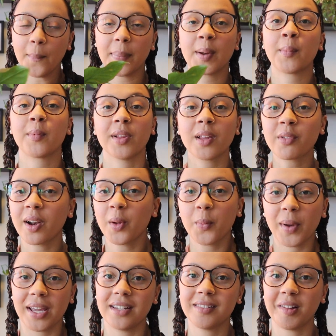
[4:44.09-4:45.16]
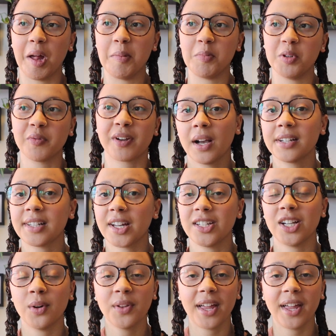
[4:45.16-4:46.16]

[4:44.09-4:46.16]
but I'm really trying to wait until I move because I know